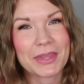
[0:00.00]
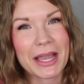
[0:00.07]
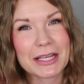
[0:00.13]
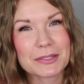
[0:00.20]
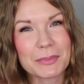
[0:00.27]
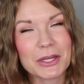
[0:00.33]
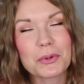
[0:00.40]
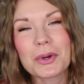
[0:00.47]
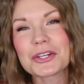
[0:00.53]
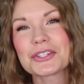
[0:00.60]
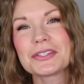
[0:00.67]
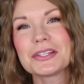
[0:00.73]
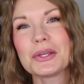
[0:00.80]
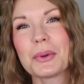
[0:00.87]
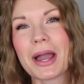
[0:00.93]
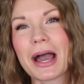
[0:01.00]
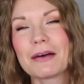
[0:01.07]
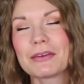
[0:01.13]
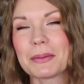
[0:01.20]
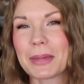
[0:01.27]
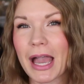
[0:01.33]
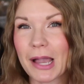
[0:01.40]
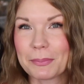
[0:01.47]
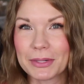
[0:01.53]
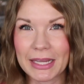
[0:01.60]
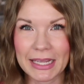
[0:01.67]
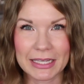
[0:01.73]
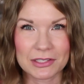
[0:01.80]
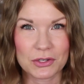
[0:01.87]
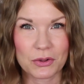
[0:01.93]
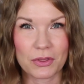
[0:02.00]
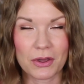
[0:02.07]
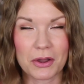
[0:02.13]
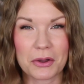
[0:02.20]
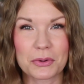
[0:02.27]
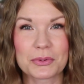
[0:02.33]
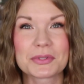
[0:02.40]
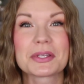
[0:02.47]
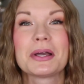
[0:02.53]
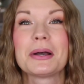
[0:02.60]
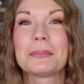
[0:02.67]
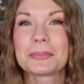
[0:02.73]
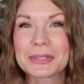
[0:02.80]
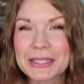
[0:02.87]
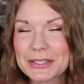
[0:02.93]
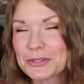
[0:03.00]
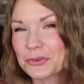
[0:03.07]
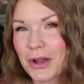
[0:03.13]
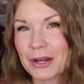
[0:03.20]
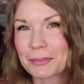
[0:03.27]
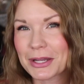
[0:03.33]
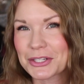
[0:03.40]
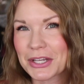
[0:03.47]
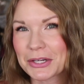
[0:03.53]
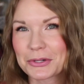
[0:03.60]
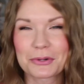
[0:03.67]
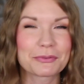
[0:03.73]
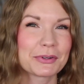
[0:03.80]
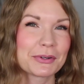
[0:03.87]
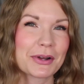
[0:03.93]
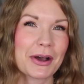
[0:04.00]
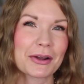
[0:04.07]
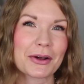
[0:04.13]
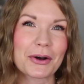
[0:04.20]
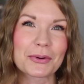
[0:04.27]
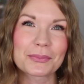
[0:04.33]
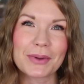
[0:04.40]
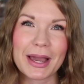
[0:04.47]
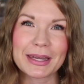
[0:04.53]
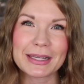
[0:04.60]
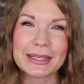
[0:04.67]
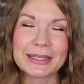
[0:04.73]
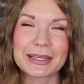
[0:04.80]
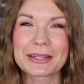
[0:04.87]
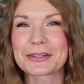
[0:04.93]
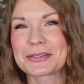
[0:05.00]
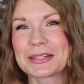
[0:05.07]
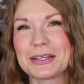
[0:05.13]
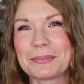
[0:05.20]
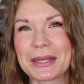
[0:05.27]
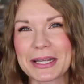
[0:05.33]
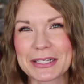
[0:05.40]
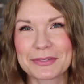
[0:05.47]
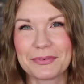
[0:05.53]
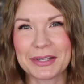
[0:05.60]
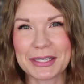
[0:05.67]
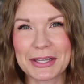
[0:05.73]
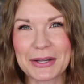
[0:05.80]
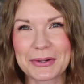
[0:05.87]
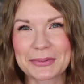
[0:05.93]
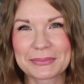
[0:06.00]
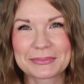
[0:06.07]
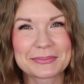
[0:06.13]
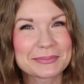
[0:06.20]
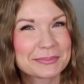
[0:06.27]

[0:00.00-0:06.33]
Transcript: Ask me any questions that you have. I'm happy to answer those. Please subscribe to my channel if you're not already, and I'll see you in the next video.